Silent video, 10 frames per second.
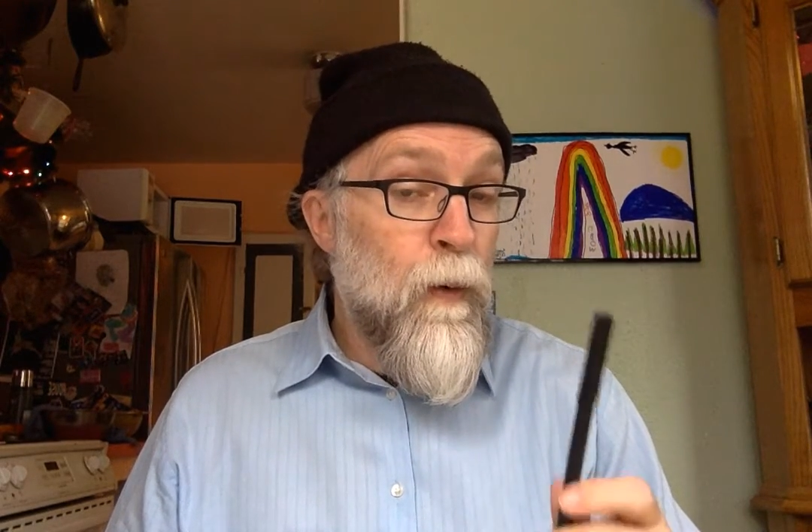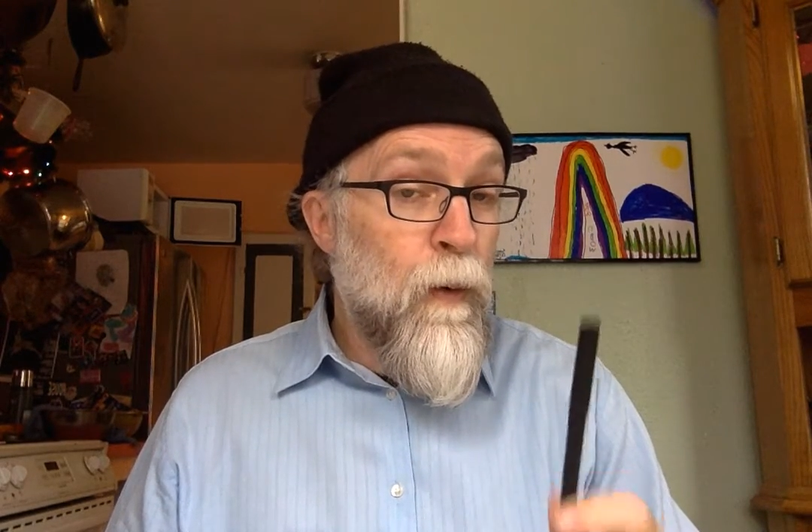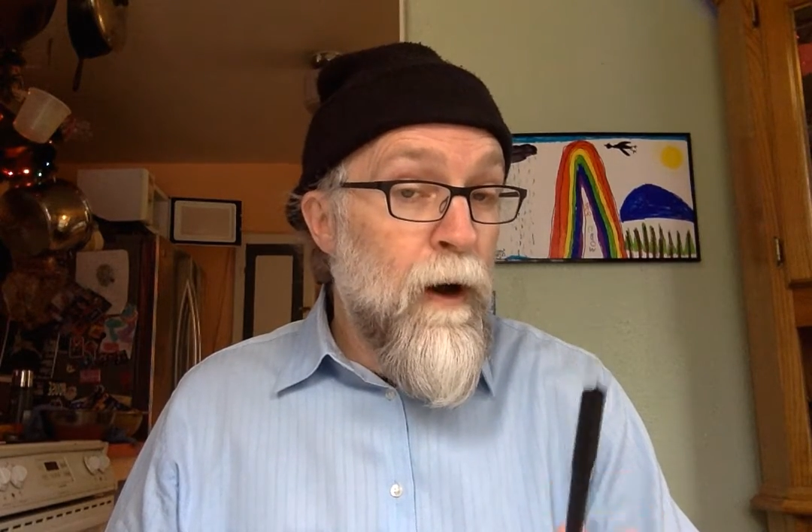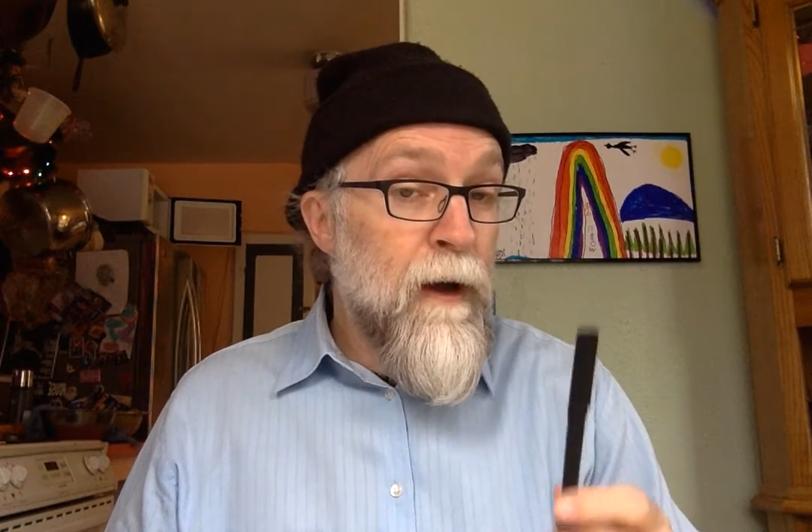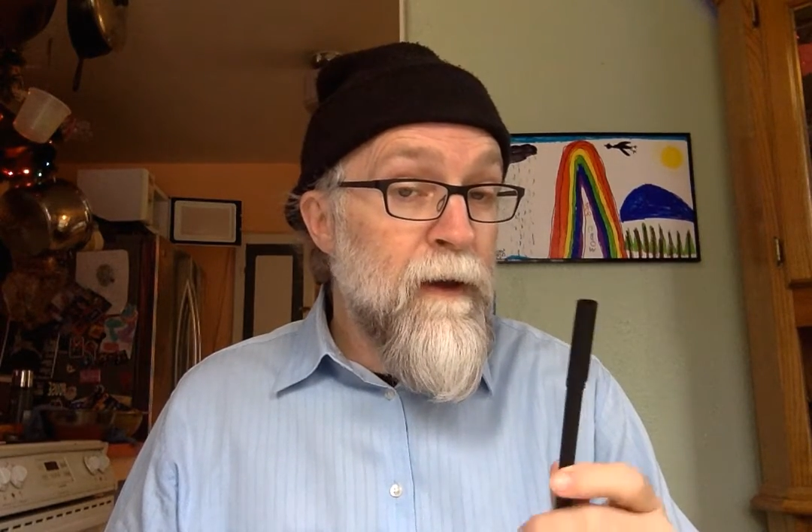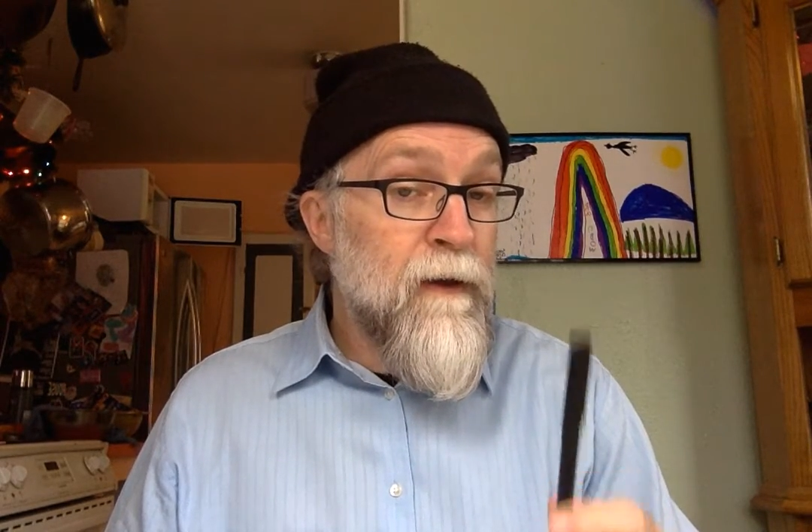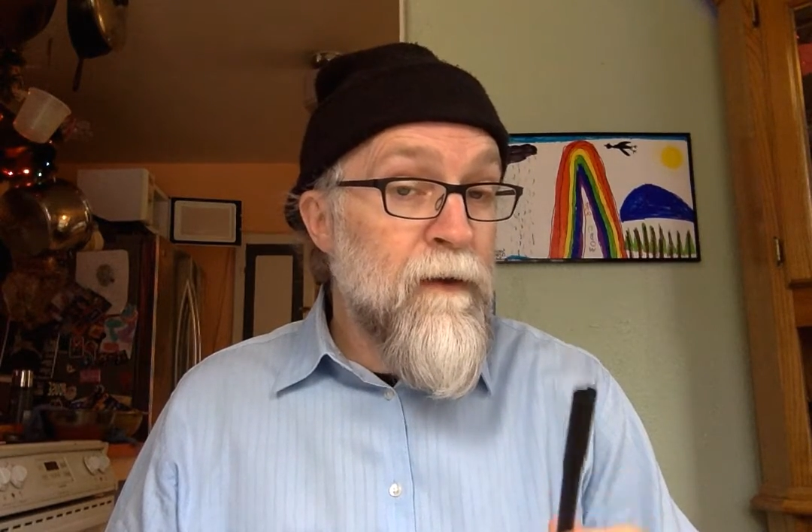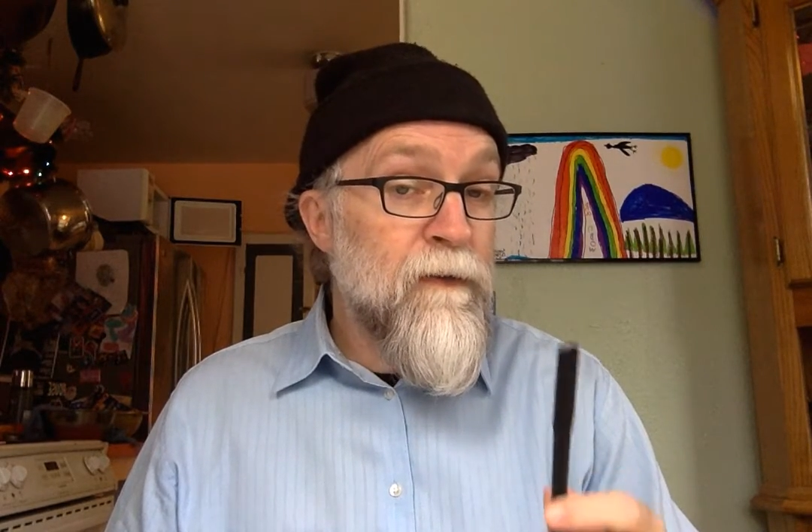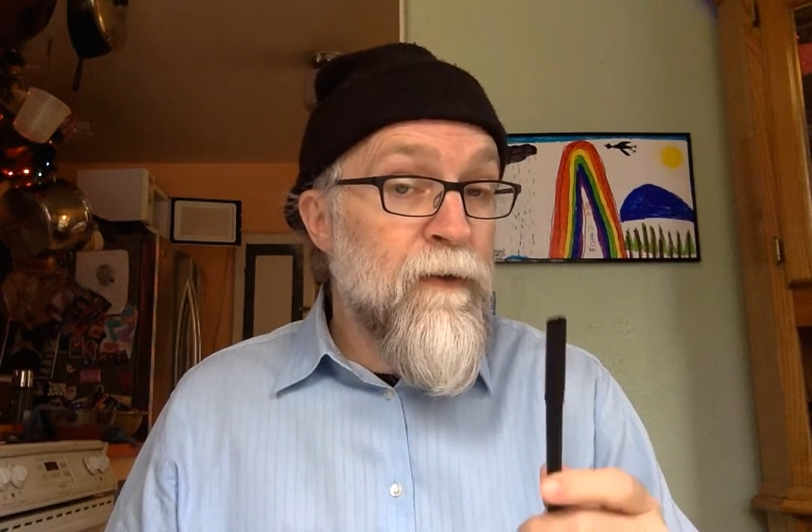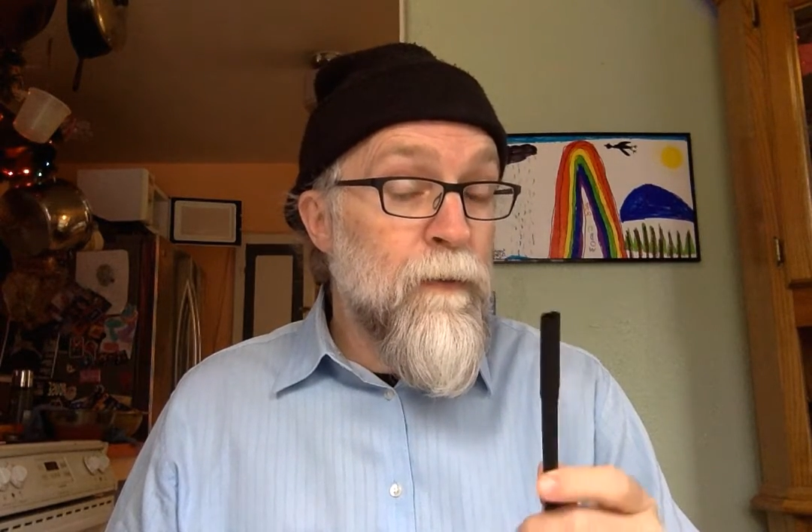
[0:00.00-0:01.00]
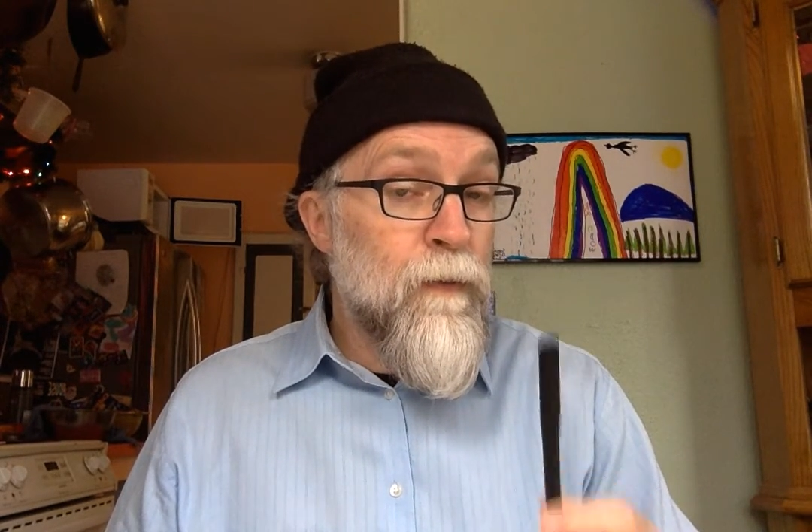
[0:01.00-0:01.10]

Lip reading: What is the